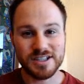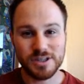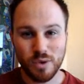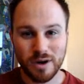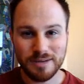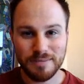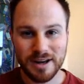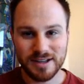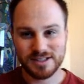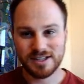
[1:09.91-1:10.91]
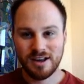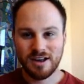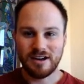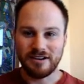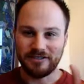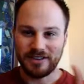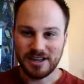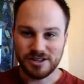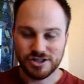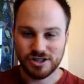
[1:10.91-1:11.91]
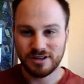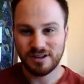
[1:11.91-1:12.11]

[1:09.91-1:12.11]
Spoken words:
and 20 minutes of each